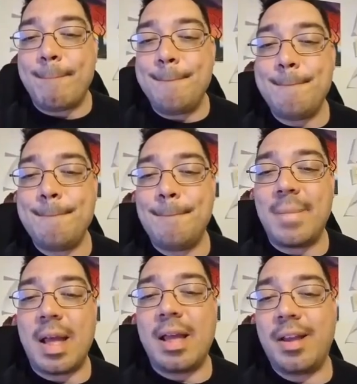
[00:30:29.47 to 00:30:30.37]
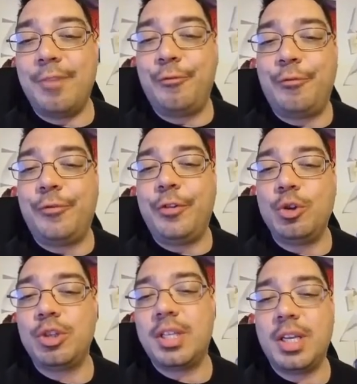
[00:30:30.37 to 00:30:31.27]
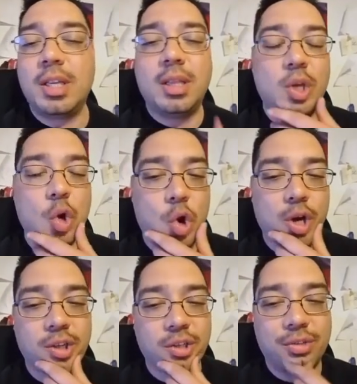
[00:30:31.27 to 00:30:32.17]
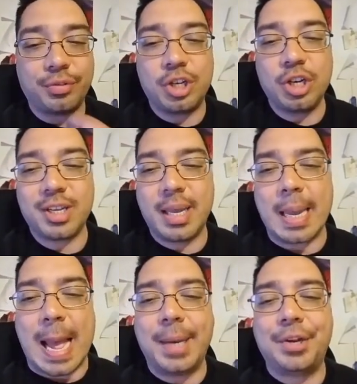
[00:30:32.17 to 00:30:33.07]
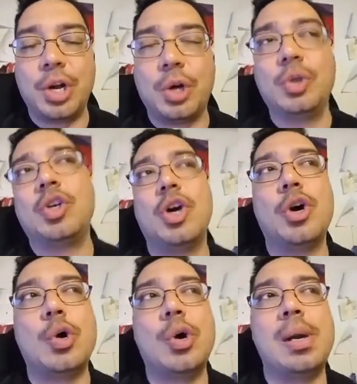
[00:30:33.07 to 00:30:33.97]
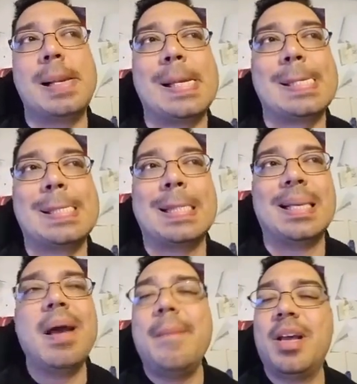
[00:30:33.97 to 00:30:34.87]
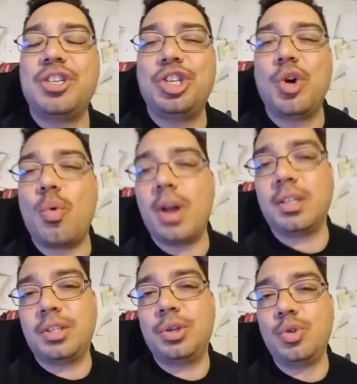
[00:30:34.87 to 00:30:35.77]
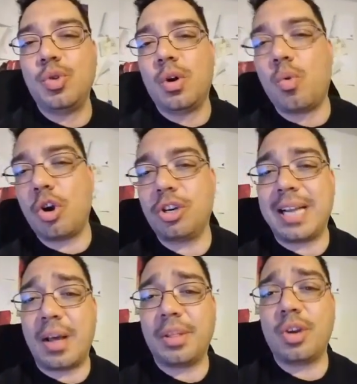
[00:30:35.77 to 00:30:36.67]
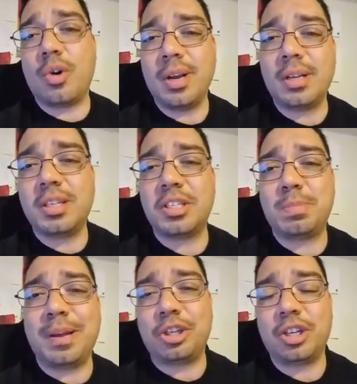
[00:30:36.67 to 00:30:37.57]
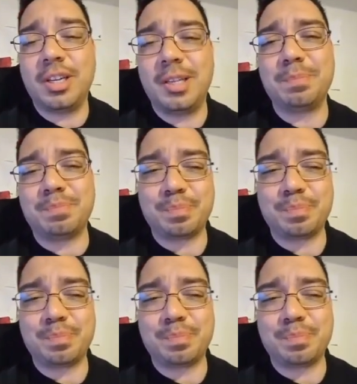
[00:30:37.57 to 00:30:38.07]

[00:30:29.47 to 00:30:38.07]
Infusing the oils for cooking. I don't know, because you don't want to water down the oil, especially